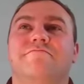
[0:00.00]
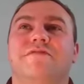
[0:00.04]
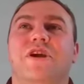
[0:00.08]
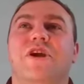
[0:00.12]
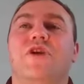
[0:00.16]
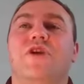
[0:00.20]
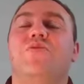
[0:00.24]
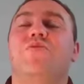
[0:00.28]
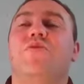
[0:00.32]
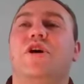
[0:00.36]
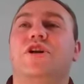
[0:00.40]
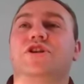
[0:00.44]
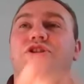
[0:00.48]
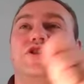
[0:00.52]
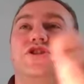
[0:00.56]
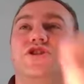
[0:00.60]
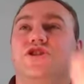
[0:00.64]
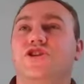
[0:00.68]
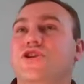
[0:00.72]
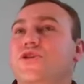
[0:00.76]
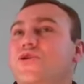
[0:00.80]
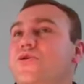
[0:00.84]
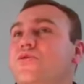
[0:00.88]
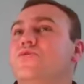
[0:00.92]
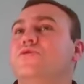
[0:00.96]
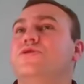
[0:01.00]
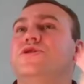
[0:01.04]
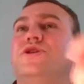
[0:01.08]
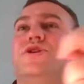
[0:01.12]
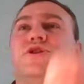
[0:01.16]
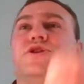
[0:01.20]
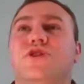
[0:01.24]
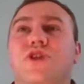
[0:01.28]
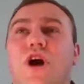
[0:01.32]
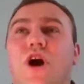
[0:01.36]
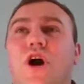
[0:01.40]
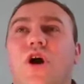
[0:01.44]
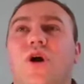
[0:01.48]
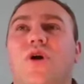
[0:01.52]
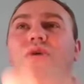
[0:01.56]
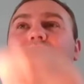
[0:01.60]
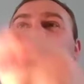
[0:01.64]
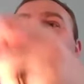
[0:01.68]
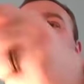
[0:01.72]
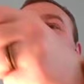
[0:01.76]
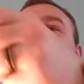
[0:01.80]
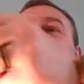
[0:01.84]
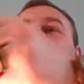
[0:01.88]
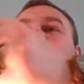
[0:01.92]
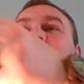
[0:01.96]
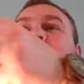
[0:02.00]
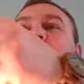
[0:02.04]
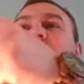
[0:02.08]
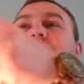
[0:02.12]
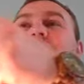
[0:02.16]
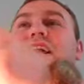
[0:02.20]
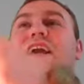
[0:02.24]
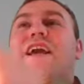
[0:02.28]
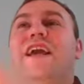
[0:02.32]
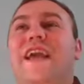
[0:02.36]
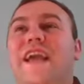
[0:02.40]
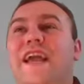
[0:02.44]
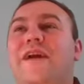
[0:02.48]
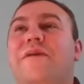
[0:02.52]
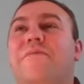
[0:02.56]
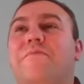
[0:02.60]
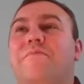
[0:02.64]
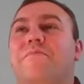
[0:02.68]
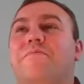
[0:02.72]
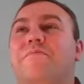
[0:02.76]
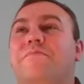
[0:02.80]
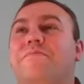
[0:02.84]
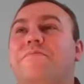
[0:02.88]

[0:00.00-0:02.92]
He wants you to know him.